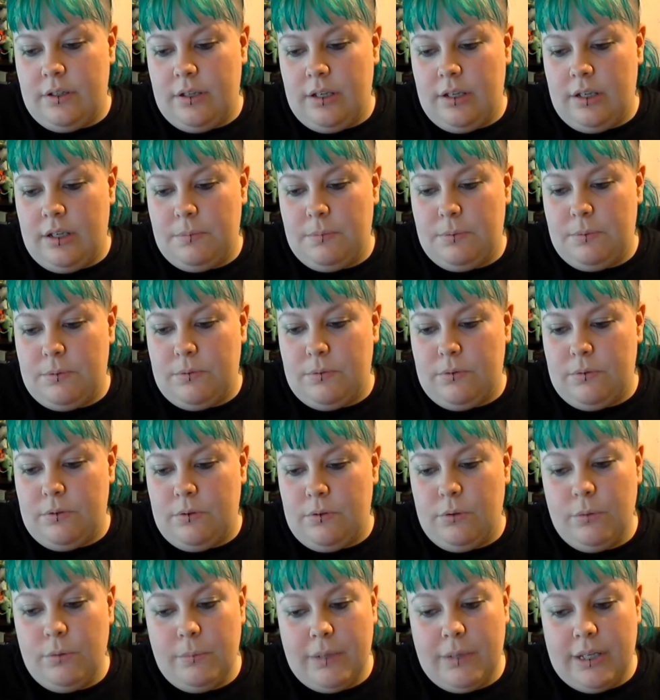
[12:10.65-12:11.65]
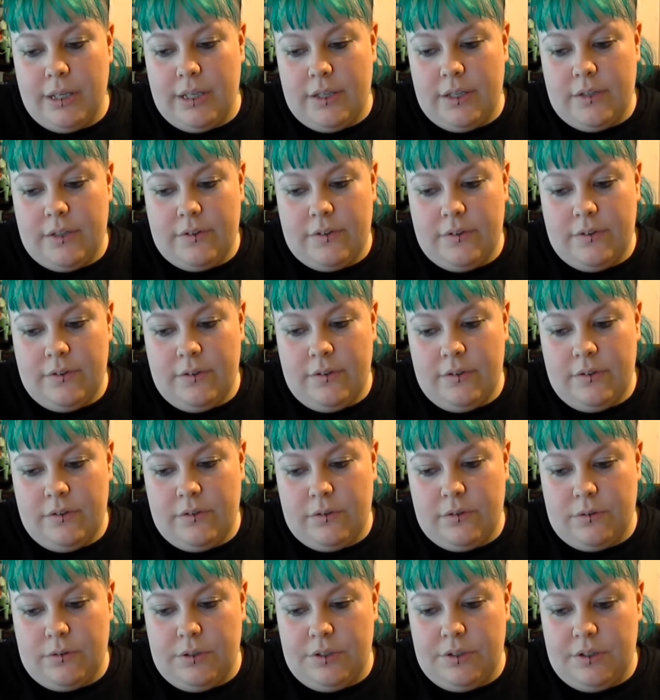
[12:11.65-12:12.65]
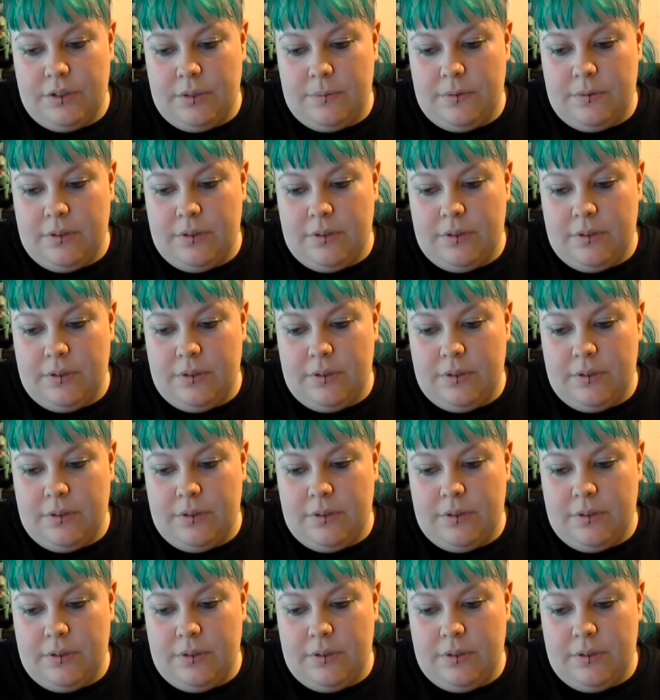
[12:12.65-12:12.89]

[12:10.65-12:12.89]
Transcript: April or May's Storytime